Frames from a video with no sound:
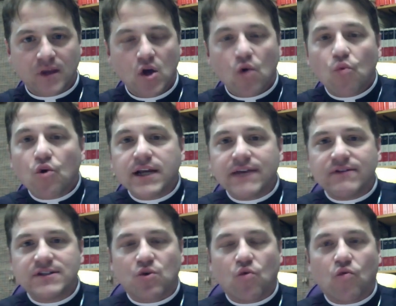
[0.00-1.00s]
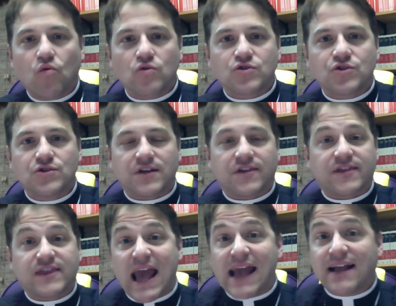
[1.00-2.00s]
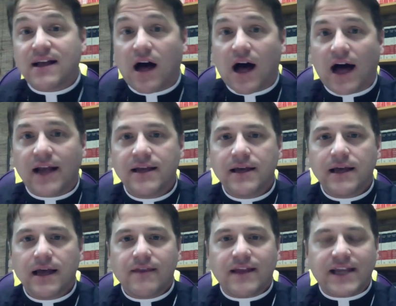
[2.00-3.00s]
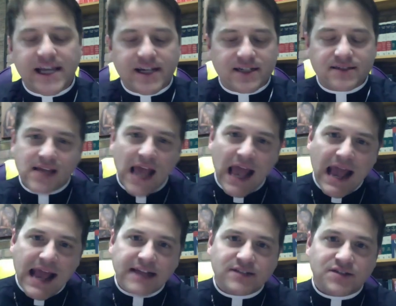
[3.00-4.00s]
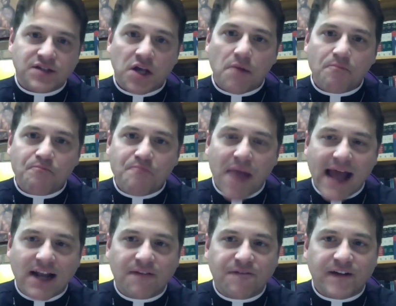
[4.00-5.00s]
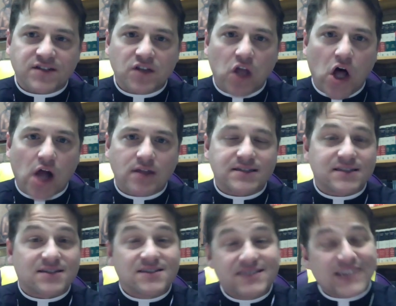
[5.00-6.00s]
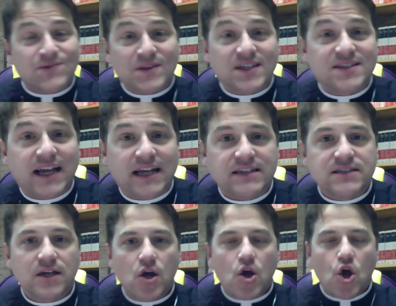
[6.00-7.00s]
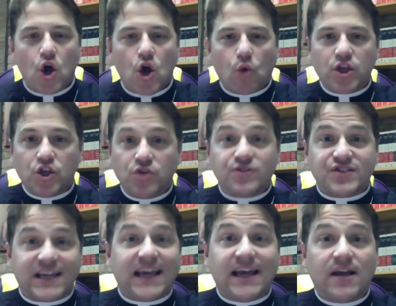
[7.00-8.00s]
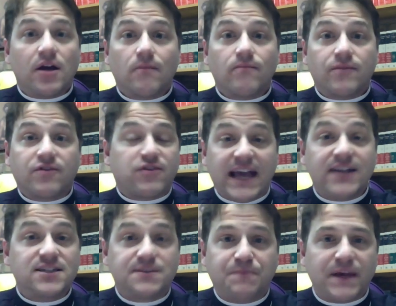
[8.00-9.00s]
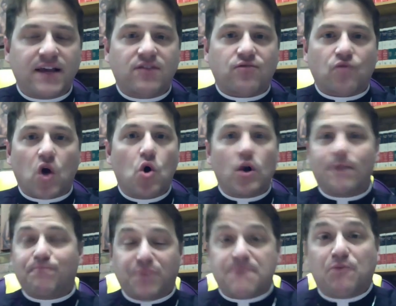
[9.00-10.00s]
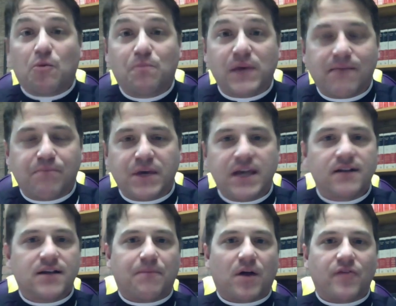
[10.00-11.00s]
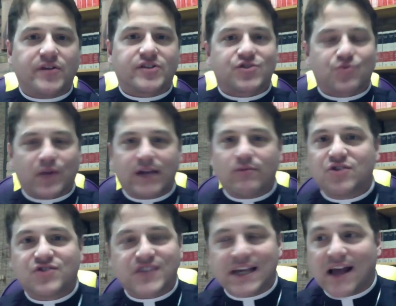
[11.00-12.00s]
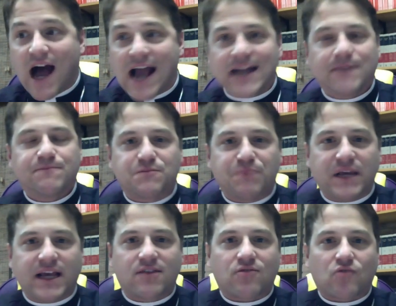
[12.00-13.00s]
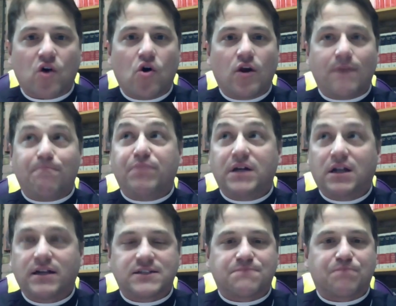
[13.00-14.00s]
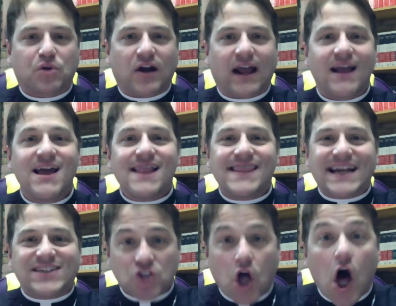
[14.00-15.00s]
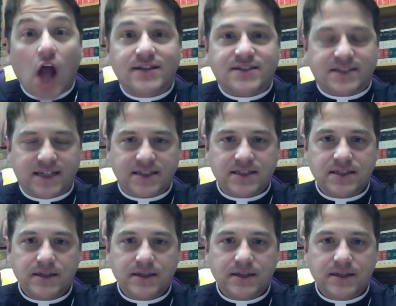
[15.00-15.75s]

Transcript: We're given to, to, to thank God that he contains manifest lawlessness, because that's what this is. When you see things being thrown and people being beaten up on the street, when you see items being thrown and buildings burning, that's lawlessness.